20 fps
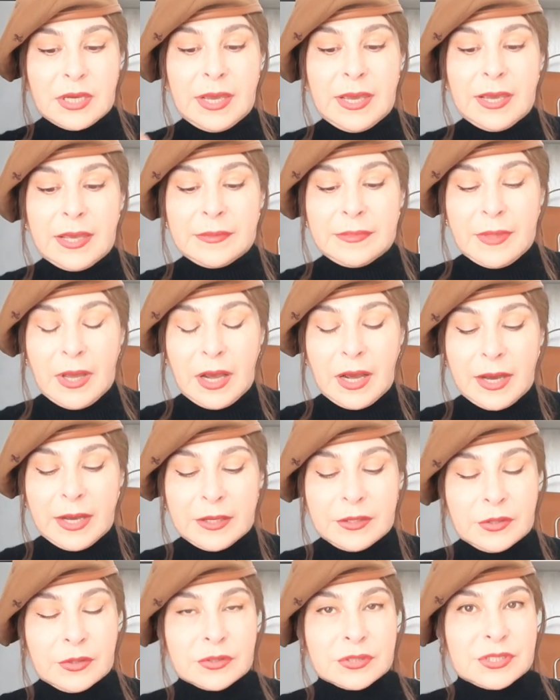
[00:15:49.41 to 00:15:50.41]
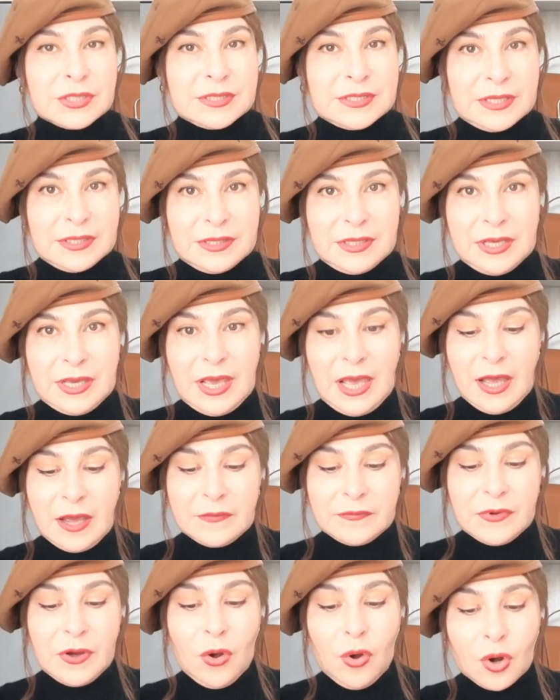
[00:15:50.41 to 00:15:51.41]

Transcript: and i noticed that they have